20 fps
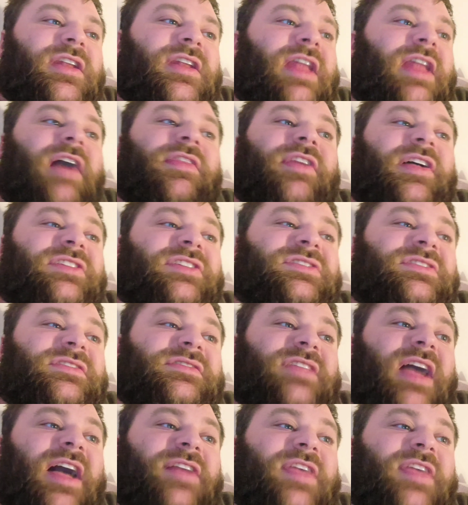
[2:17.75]
Not
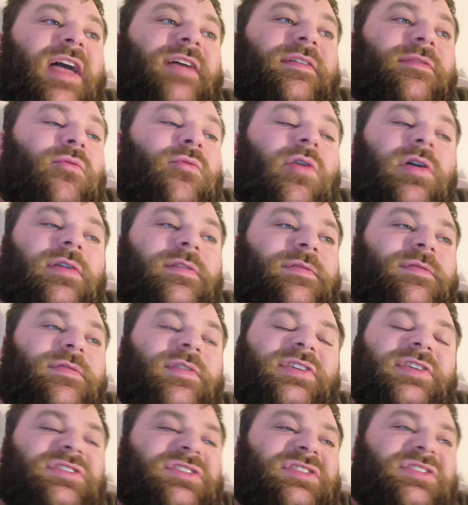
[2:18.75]
that one
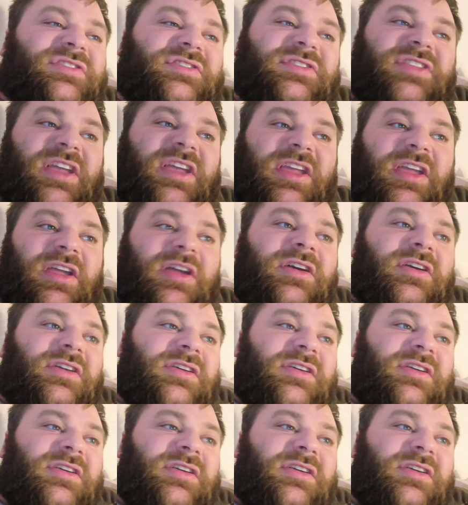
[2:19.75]
fish thing.